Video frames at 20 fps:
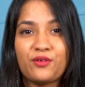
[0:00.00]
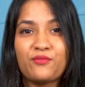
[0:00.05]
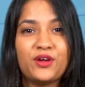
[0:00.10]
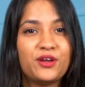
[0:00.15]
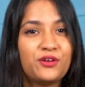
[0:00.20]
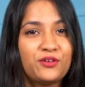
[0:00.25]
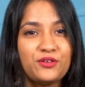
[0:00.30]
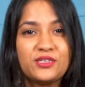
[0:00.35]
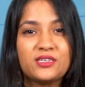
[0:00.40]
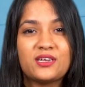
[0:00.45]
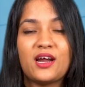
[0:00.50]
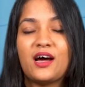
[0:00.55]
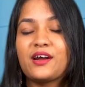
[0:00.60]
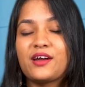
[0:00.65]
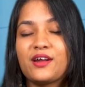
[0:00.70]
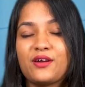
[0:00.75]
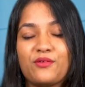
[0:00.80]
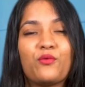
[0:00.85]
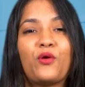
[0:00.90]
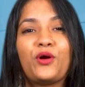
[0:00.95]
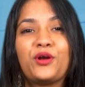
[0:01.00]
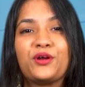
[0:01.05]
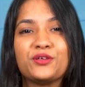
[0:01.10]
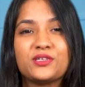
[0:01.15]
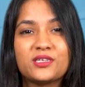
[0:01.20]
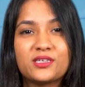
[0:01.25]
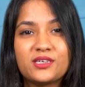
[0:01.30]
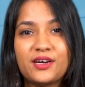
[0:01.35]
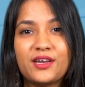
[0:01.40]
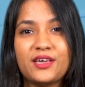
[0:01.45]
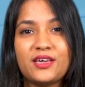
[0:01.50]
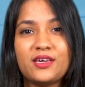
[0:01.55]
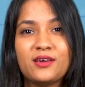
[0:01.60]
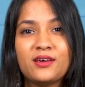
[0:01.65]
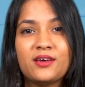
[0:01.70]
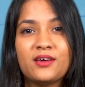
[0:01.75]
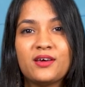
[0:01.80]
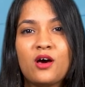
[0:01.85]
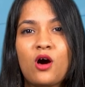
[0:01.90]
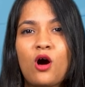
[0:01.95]
where to start and what to study?
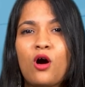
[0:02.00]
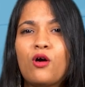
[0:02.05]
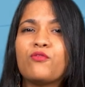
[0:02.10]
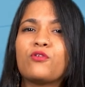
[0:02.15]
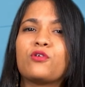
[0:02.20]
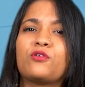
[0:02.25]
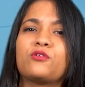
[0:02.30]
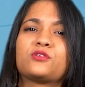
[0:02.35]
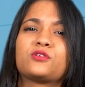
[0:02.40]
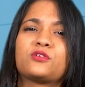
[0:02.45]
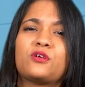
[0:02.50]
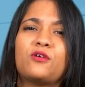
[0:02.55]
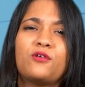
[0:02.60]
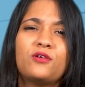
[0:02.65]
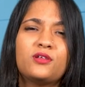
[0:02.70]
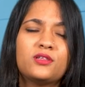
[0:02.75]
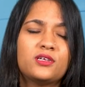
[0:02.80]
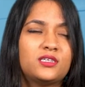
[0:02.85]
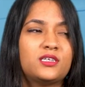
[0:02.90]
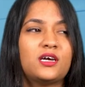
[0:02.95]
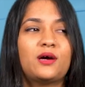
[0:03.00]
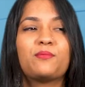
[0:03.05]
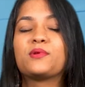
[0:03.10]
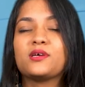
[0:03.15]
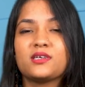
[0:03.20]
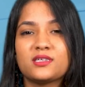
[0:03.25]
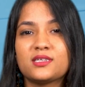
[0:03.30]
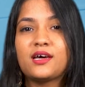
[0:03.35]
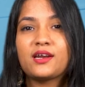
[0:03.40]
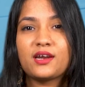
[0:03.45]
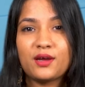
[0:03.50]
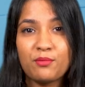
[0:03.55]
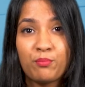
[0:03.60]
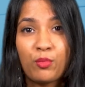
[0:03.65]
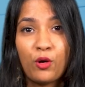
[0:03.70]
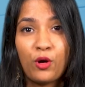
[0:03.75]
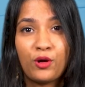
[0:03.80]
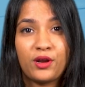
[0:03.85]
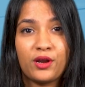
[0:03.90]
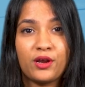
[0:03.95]
Of course, all the chapters are
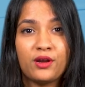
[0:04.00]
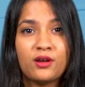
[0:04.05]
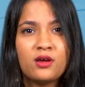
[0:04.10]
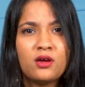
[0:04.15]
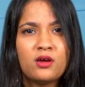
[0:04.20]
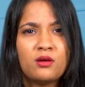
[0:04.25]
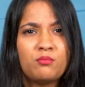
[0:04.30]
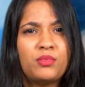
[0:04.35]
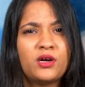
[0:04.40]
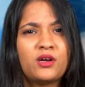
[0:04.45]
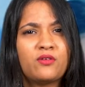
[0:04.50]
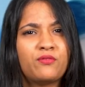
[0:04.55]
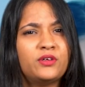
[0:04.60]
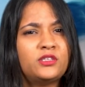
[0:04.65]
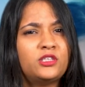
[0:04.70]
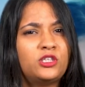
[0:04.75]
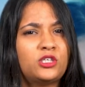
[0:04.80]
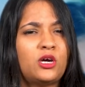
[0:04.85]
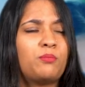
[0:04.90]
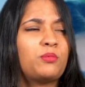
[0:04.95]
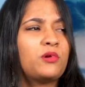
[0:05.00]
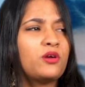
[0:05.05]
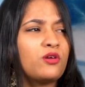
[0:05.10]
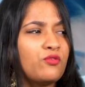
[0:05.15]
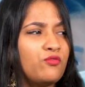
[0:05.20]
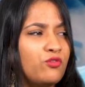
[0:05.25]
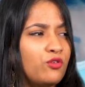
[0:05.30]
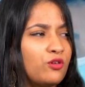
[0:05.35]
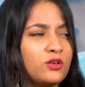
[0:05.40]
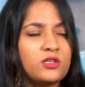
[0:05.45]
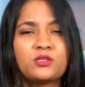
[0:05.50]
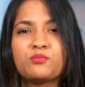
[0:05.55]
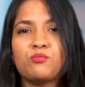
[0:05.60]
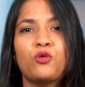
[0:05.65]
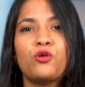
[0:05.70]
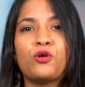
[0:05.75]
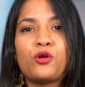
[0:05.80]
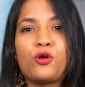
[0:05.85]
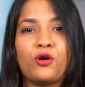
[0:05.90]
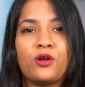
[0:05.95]
important, but which chapter to focus
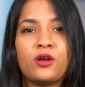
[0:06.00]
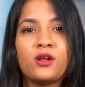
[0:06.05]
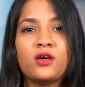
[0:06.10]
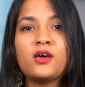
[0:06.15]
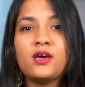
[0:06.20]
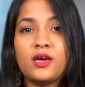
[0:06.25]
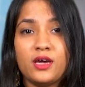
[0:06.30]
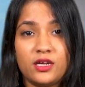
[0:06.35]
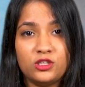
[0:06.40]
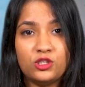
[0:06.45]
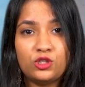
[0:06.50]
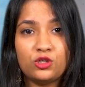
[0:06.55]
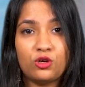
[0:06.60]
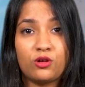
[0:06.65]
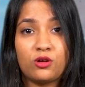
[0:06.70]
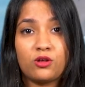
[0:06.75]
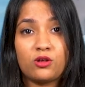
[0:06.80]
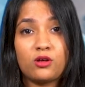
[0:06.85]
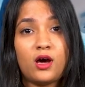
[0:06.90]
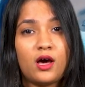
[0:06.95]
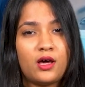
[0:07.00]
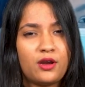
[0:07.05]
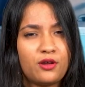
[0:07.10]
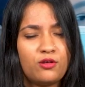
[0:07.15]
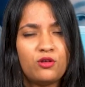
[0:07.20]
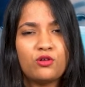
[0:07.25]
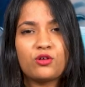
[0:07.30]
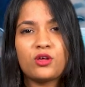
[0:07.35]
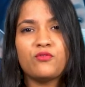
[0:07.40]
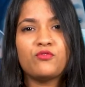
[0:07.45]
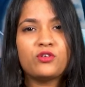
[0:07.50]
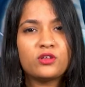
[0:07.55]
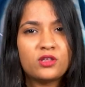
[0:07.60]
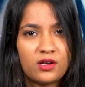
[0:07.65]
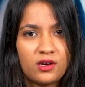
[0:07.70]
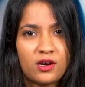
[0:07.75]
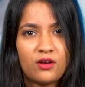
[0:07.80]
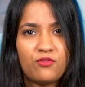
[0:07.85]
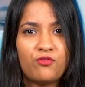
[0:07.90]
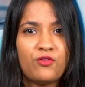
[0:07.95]
more on? In short, are you looking for the
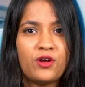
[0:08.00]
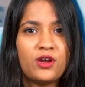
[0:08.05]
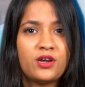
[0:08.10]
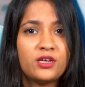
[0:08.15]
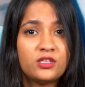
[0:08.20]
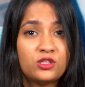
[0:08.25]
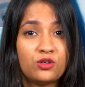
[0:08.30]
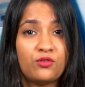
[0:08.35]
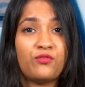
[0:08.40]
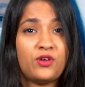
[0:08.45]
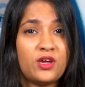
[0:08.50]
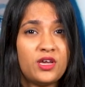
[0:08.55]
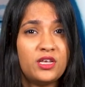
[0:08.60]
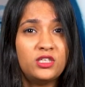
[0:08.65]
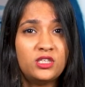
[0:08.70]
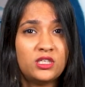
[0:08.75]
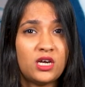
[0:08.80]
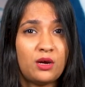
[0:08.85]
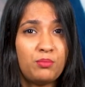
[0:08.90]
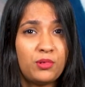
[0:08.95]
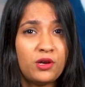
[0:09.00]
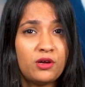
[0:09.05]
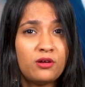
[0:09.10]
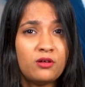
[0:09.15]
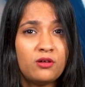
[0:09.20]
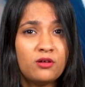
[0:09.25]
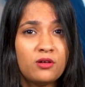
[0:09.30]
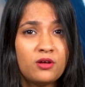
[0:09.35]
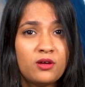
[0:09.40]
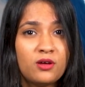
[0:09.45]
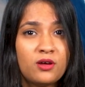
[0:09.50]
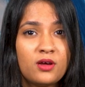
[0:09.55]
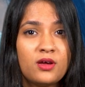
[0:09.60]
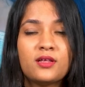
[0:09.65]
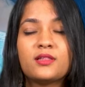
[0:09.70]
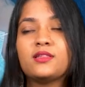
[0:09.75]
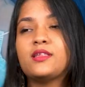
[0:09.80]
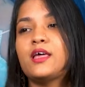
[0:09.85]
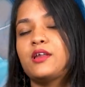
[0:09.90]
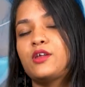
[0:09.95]
rough weightage of each chapter?
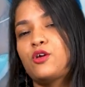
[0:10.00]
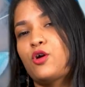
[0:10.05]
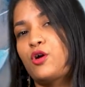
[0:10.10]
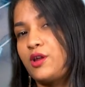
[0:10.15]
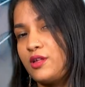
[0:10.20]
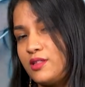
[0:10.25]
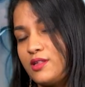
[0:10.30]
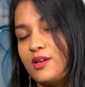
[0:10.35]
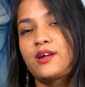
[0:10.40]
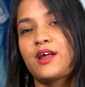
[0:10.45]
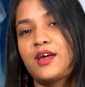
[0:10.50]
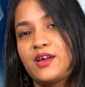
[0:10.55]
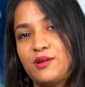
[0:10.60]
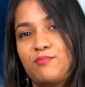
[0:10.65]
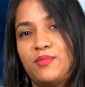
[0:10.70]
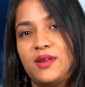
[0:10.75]
Then you are in the right